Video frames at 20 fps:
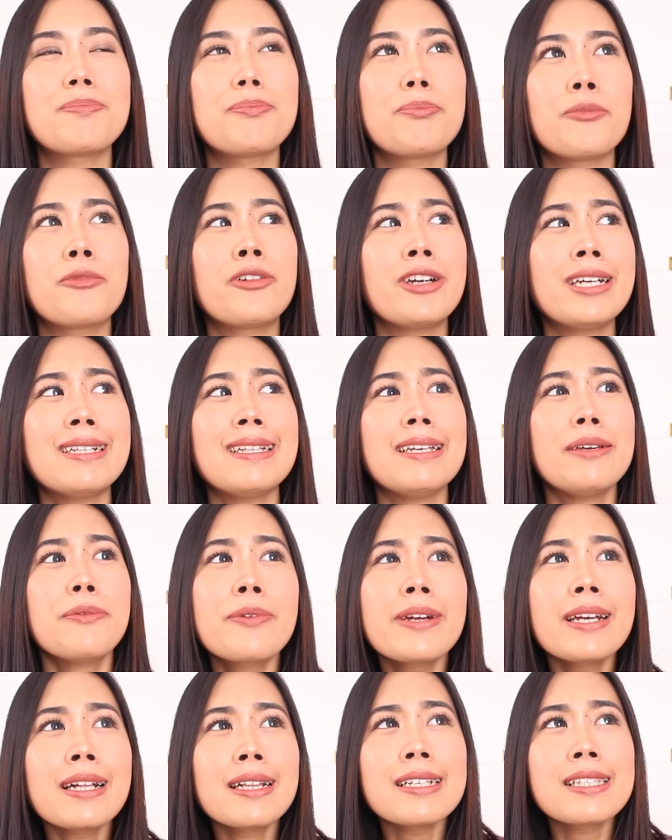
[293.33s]

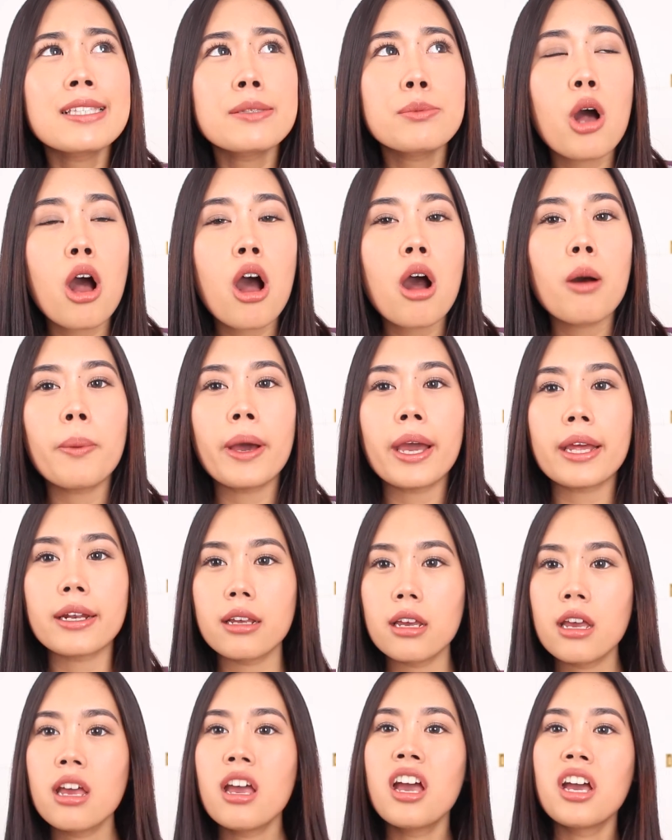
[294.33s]
really small,
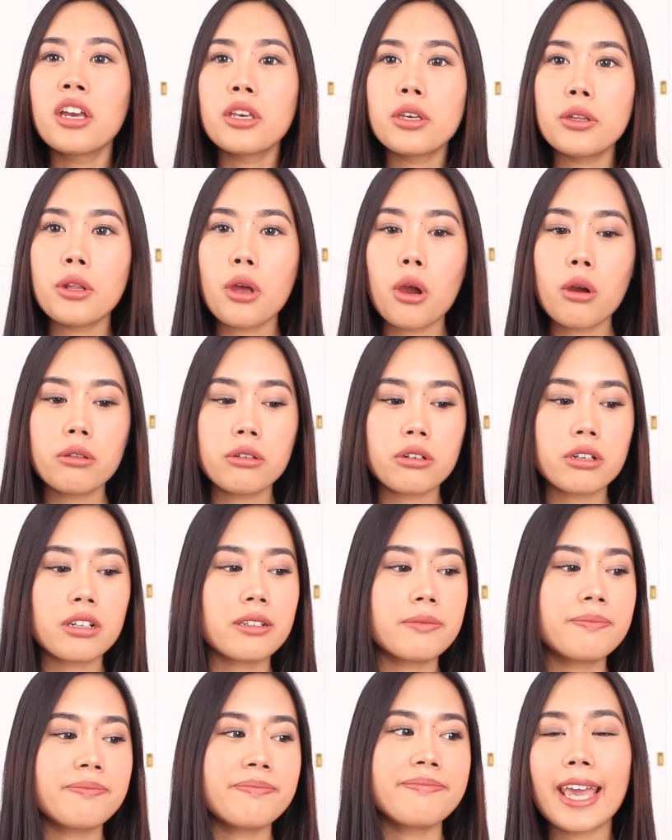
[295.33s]
but you know,
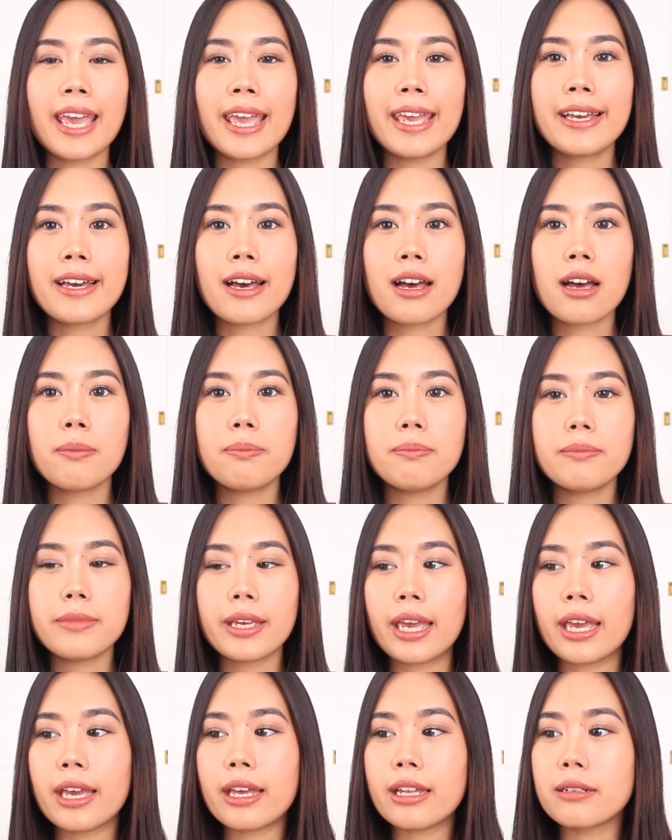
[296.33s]
they're A cup,
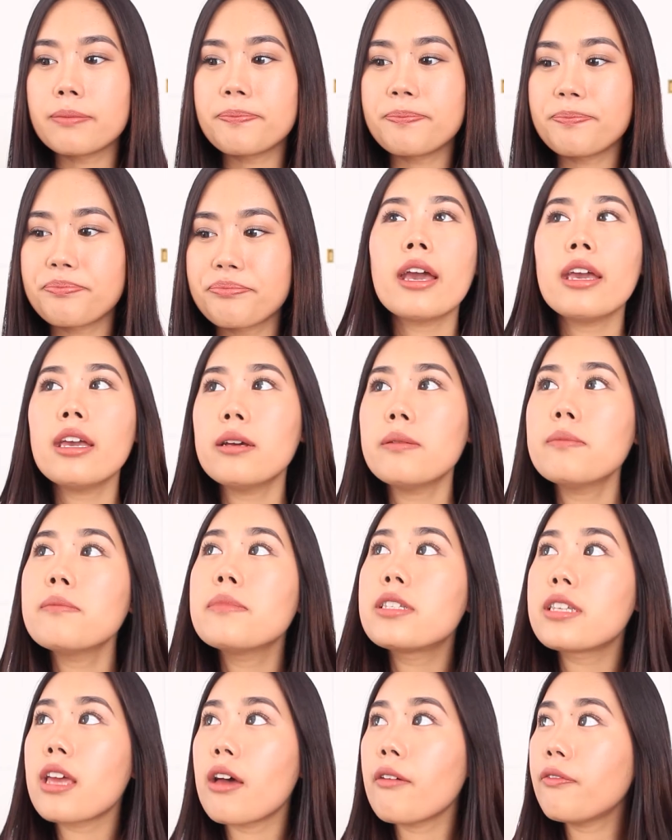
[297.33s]
and I
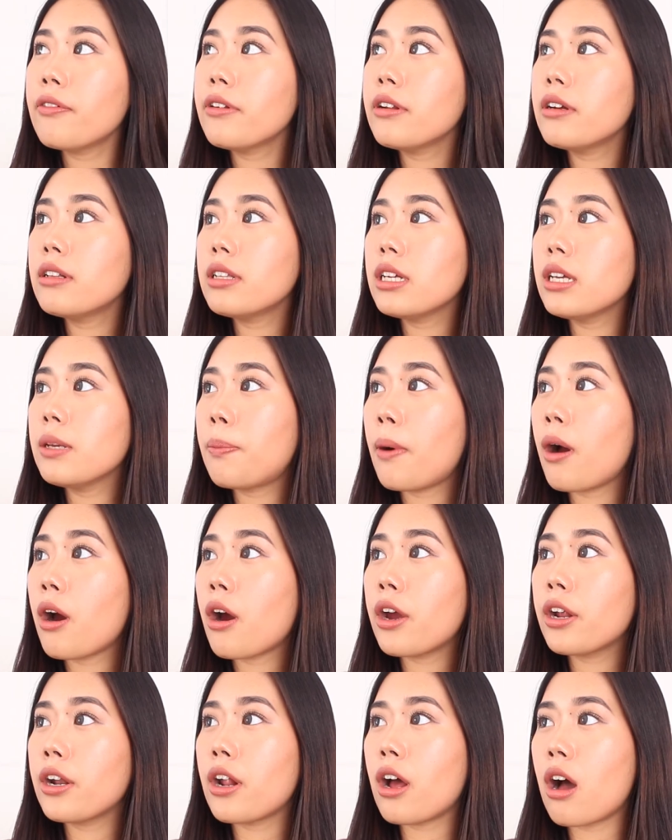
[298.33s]
am definitely
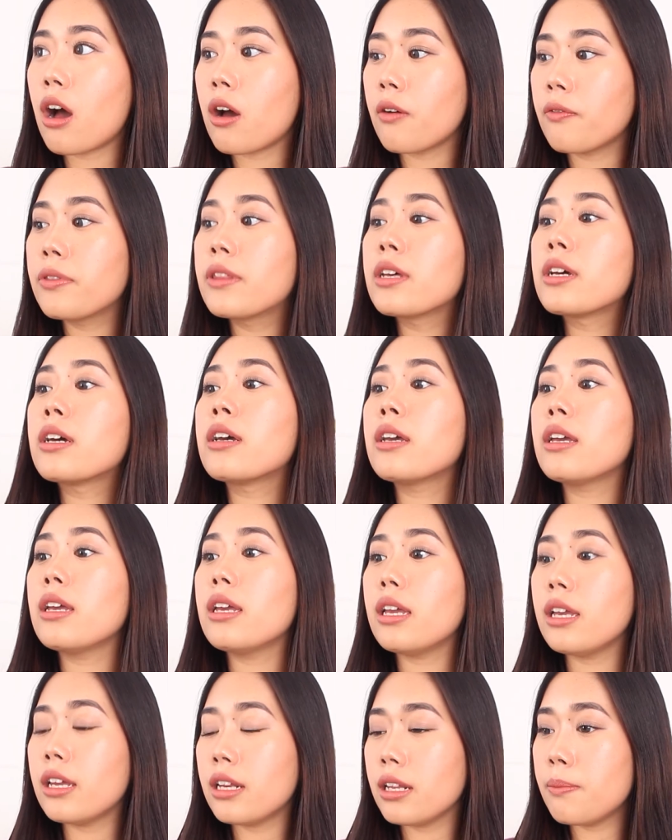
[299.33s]
part of the
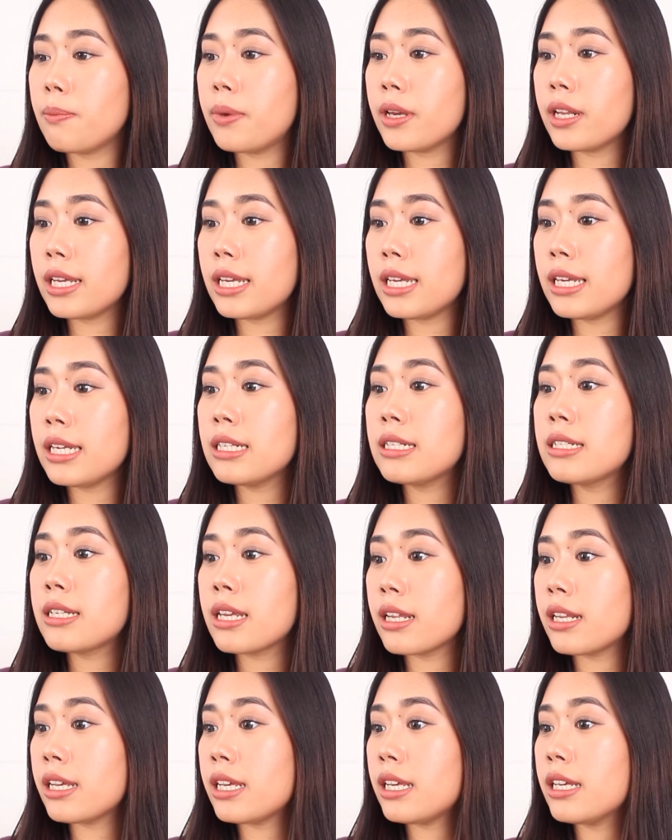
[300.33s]
itty bitty
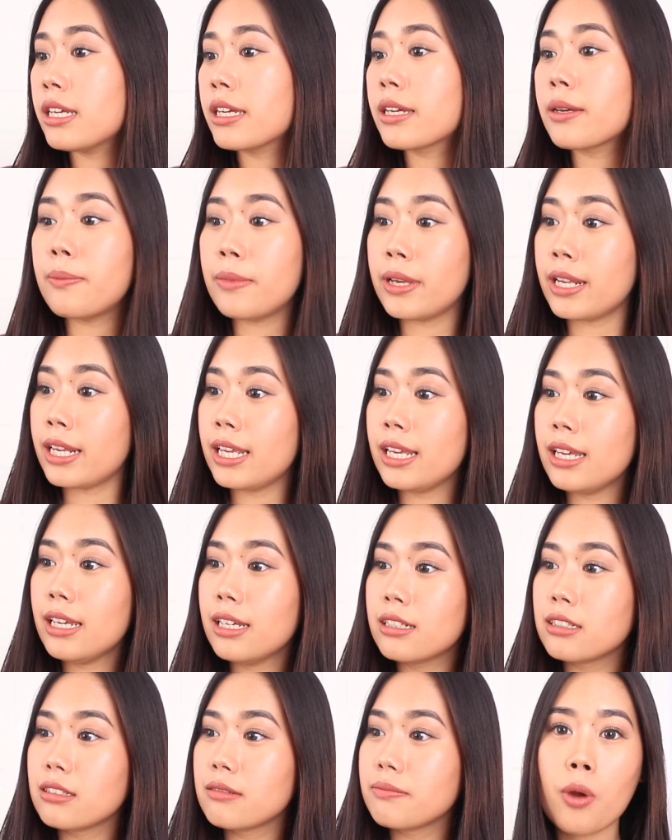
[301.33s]
titty
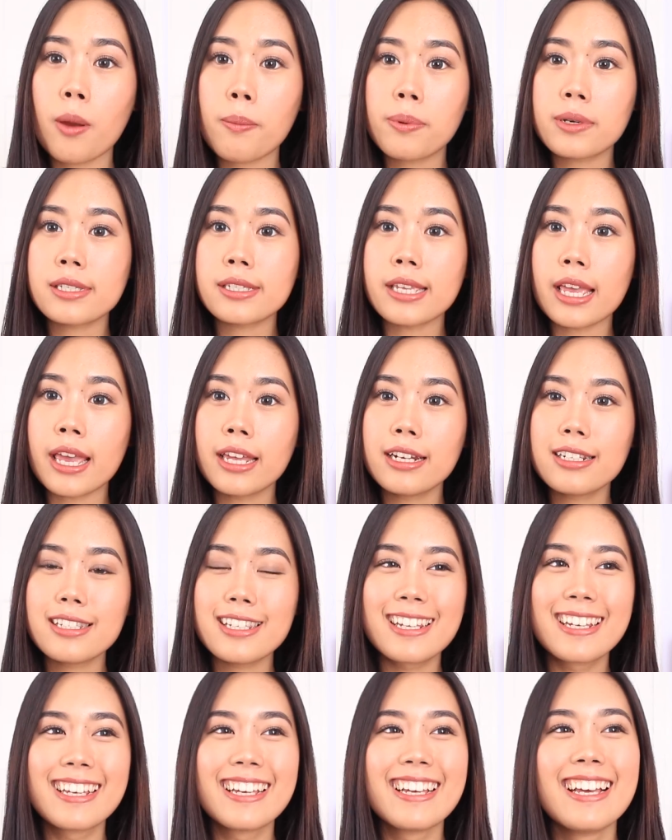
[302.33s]
committee.
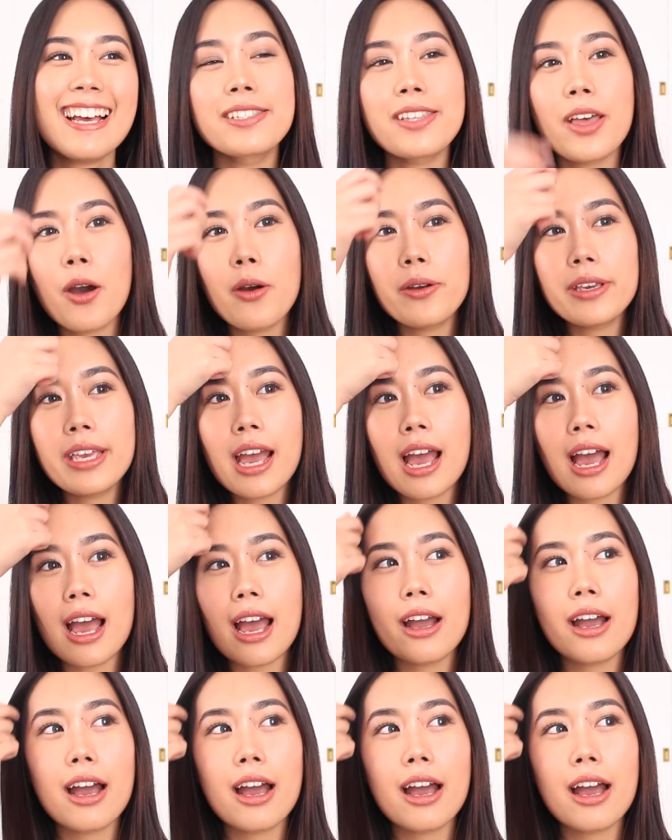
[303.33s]
represent. So yeah,